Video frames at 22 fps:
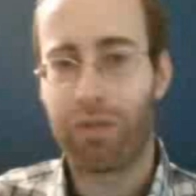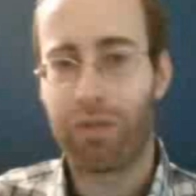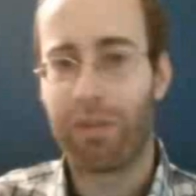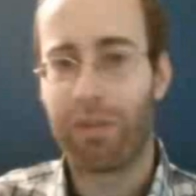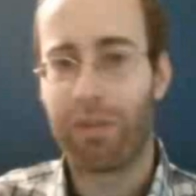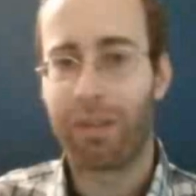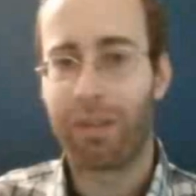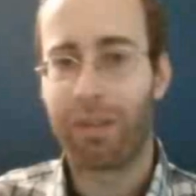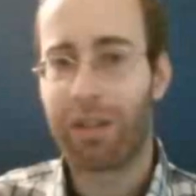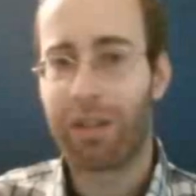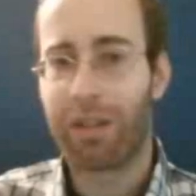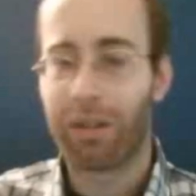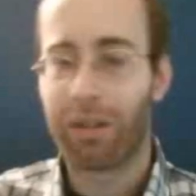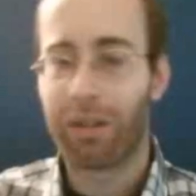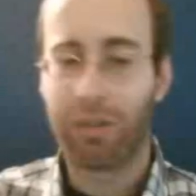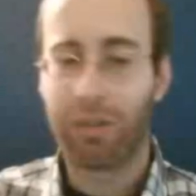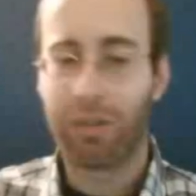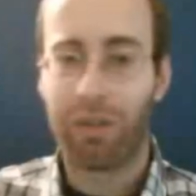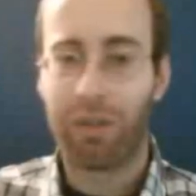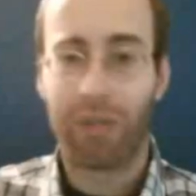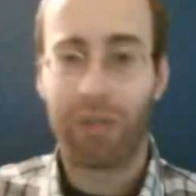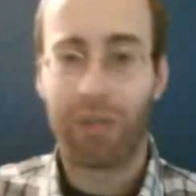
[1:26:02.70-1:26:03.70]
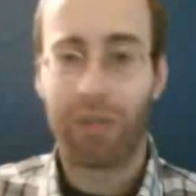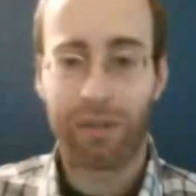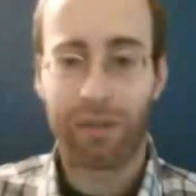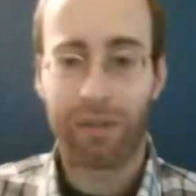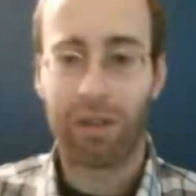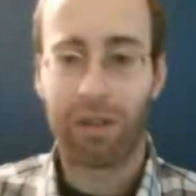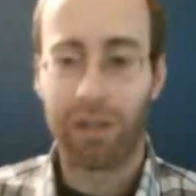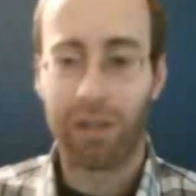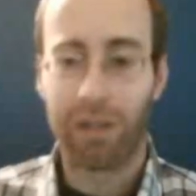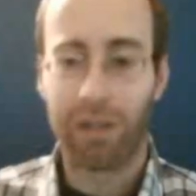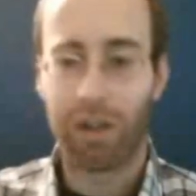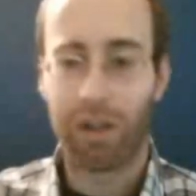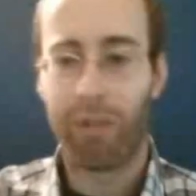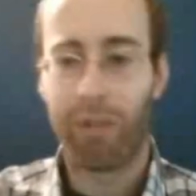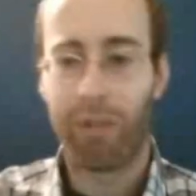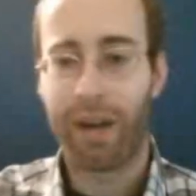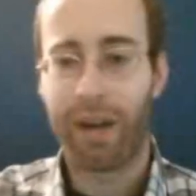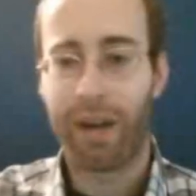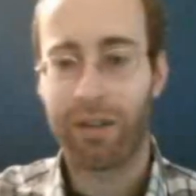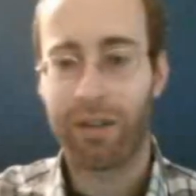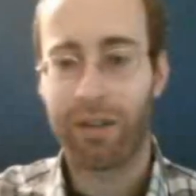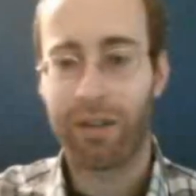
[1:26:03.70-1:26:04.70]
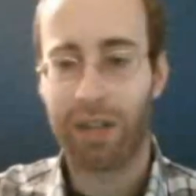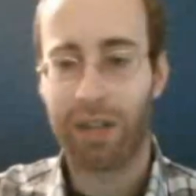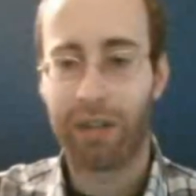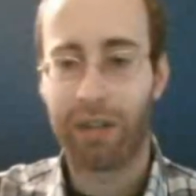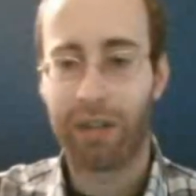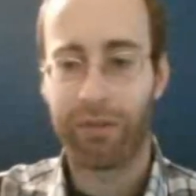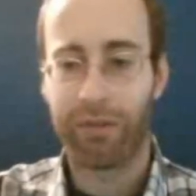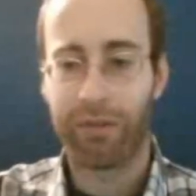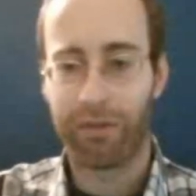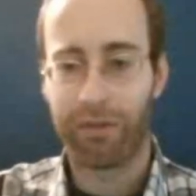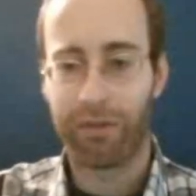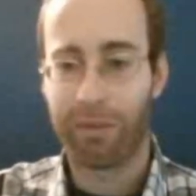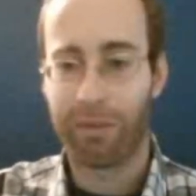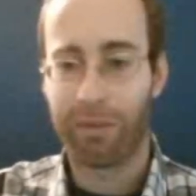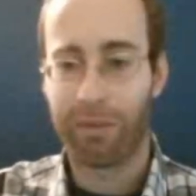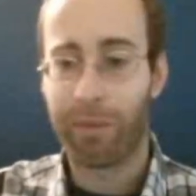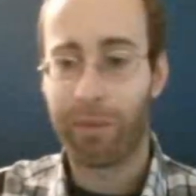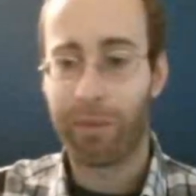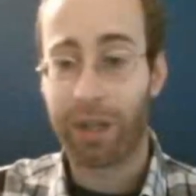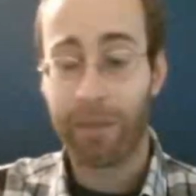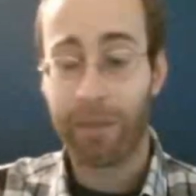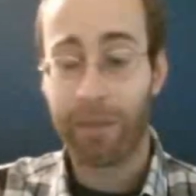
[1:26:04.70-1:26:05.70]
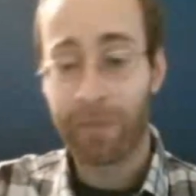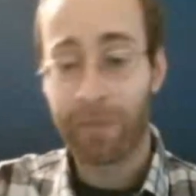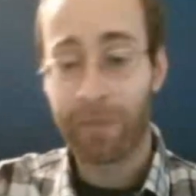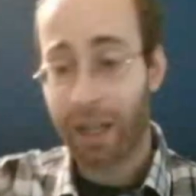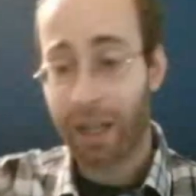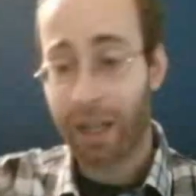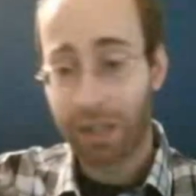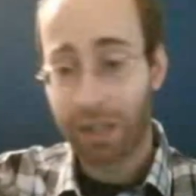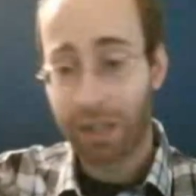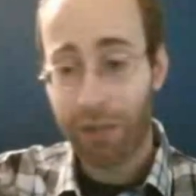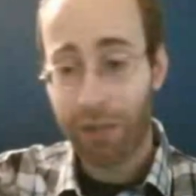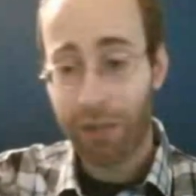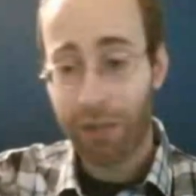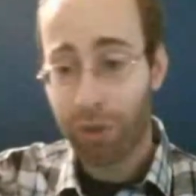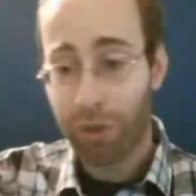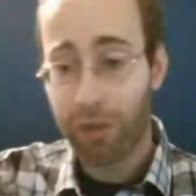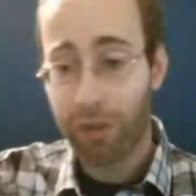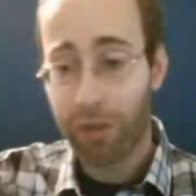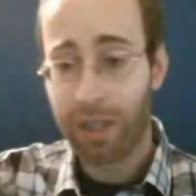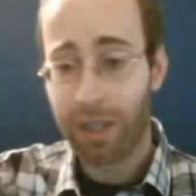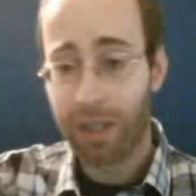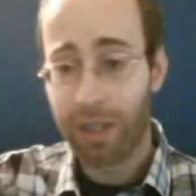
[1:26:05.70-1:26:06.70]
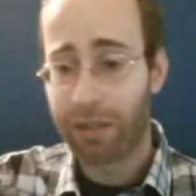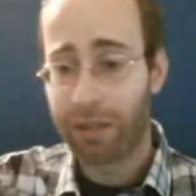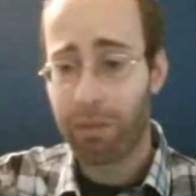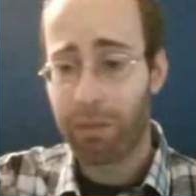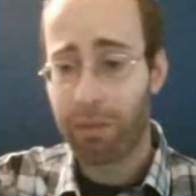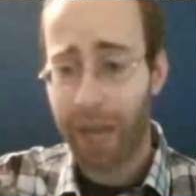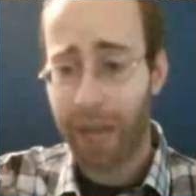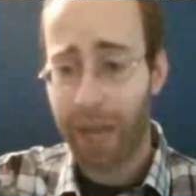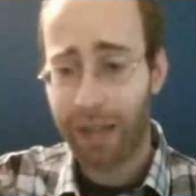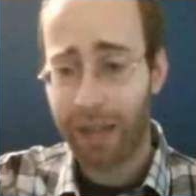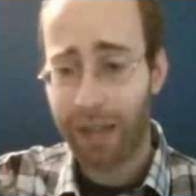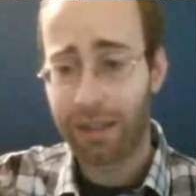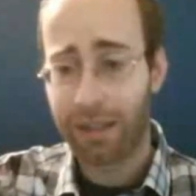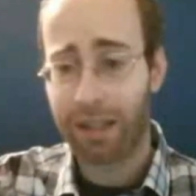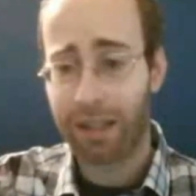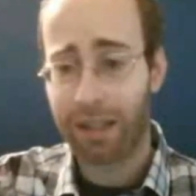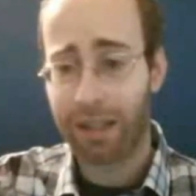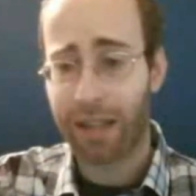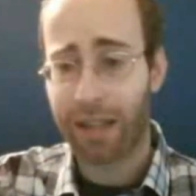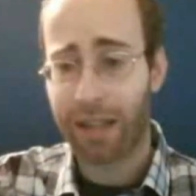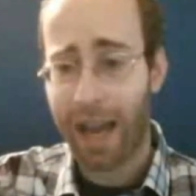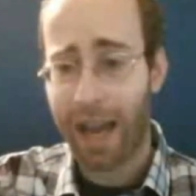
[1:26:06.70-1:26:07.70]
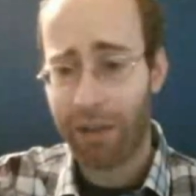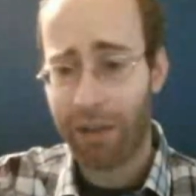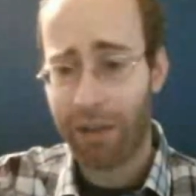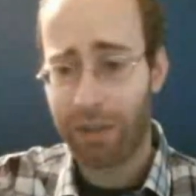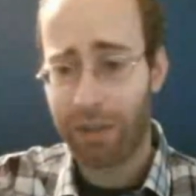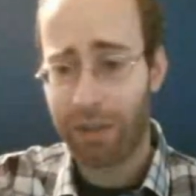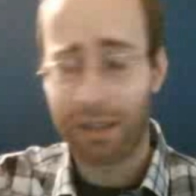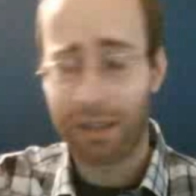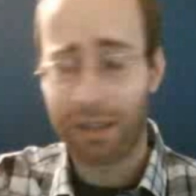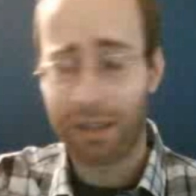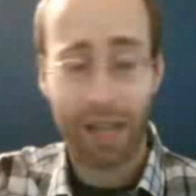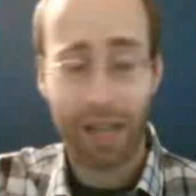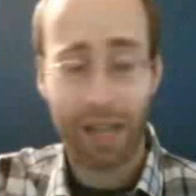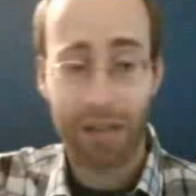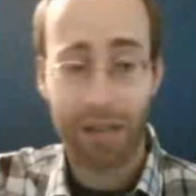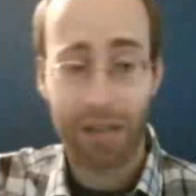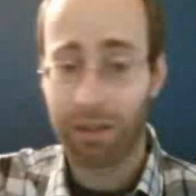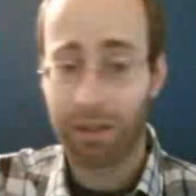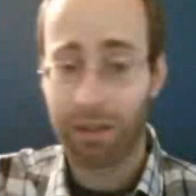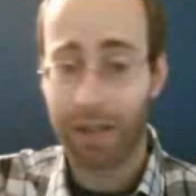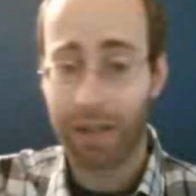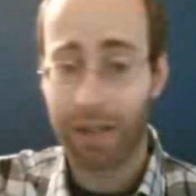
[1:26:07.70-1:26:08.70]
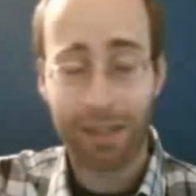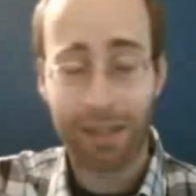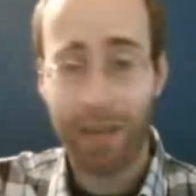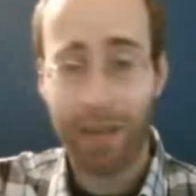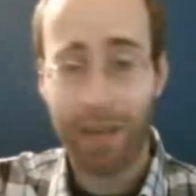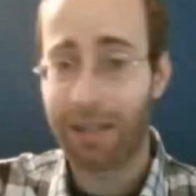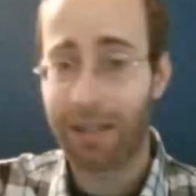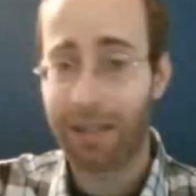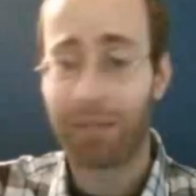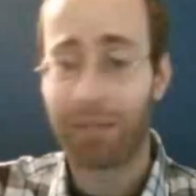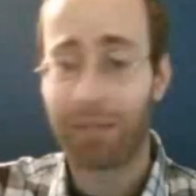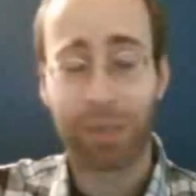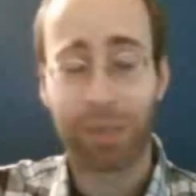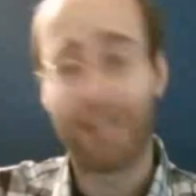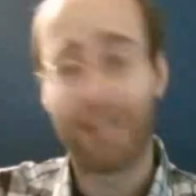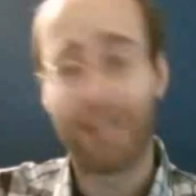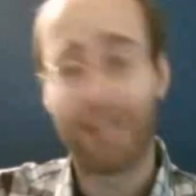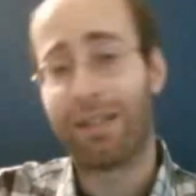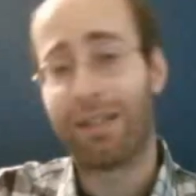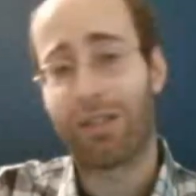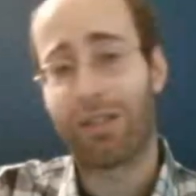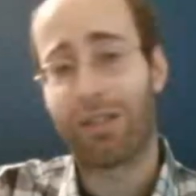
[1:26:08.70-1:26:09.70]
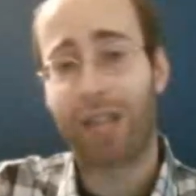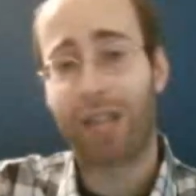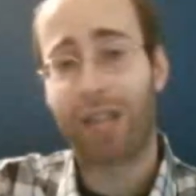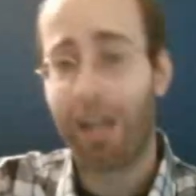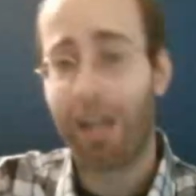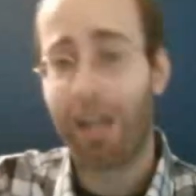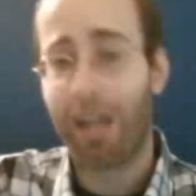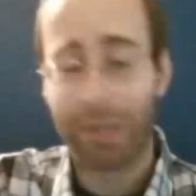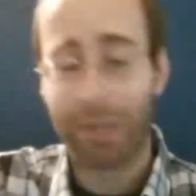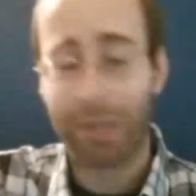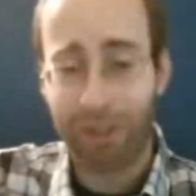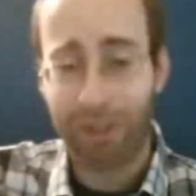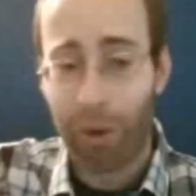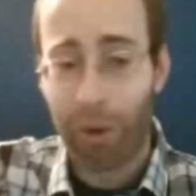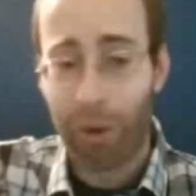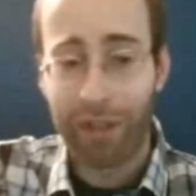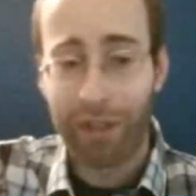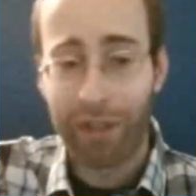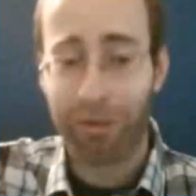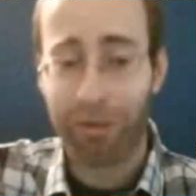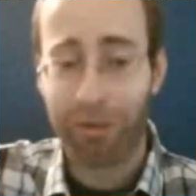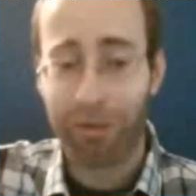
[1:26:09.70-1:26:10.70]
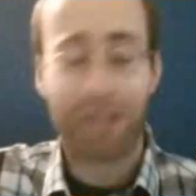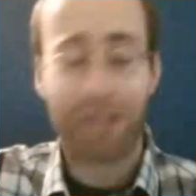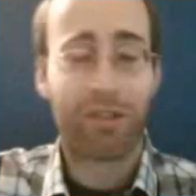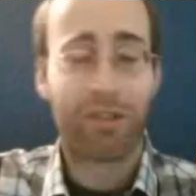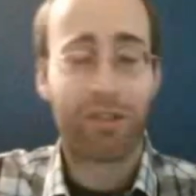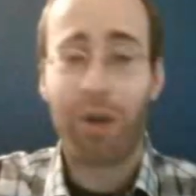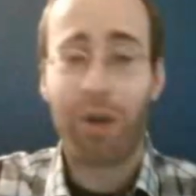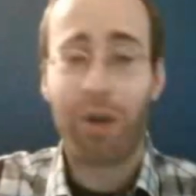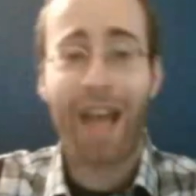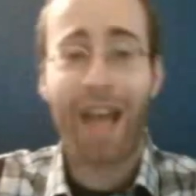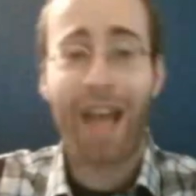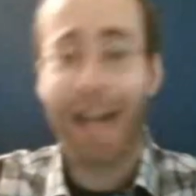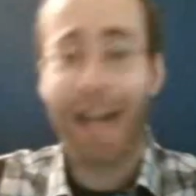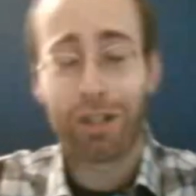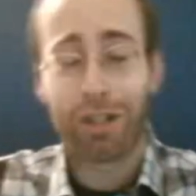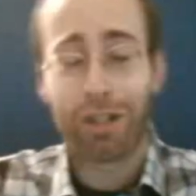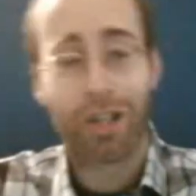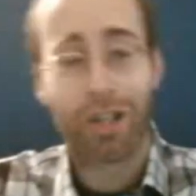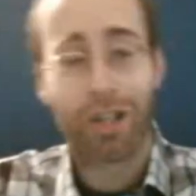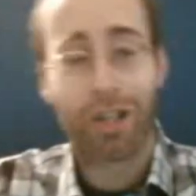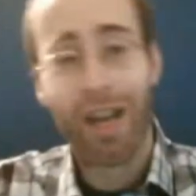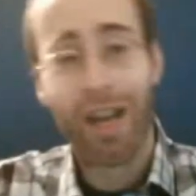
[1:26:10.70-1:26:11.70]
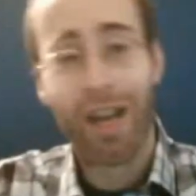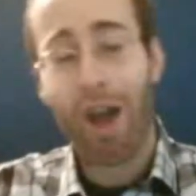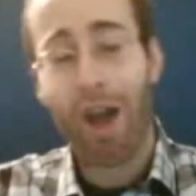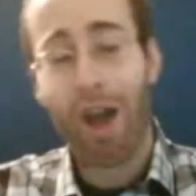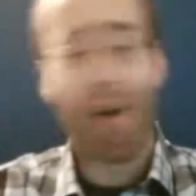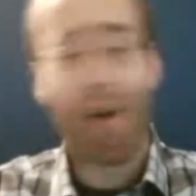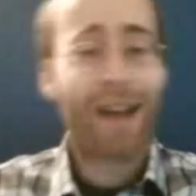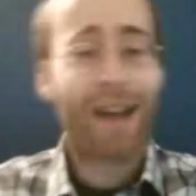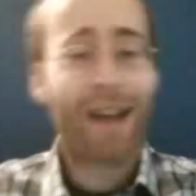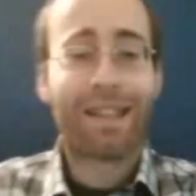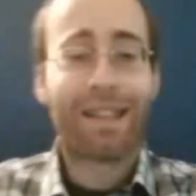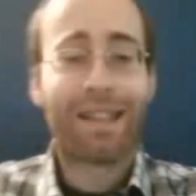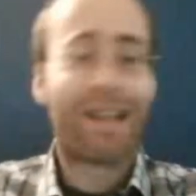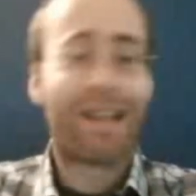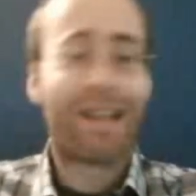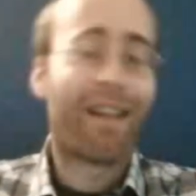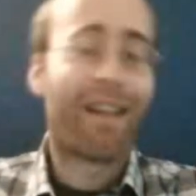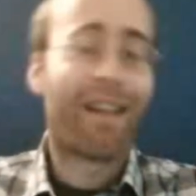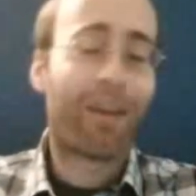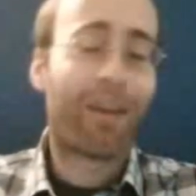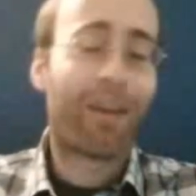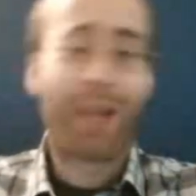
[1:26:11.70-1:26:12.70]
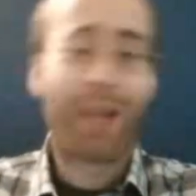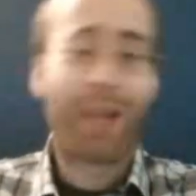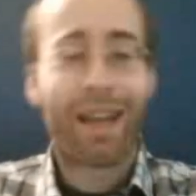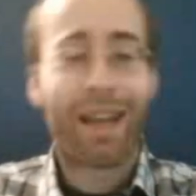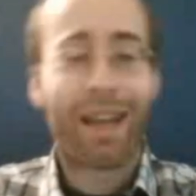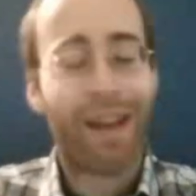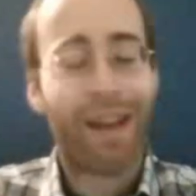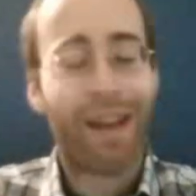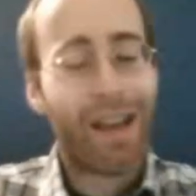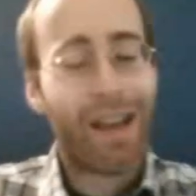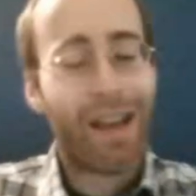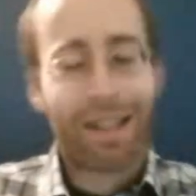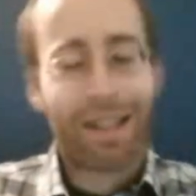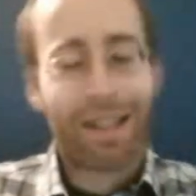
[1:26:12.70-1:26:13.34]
you the material so you don't have to learn it all by yourself from a book. And I see a few of you did. So Megan did, and Catherine and Sage. That's amazing. Please just sign up. It's totally free. There's no catch. All right. It's not like we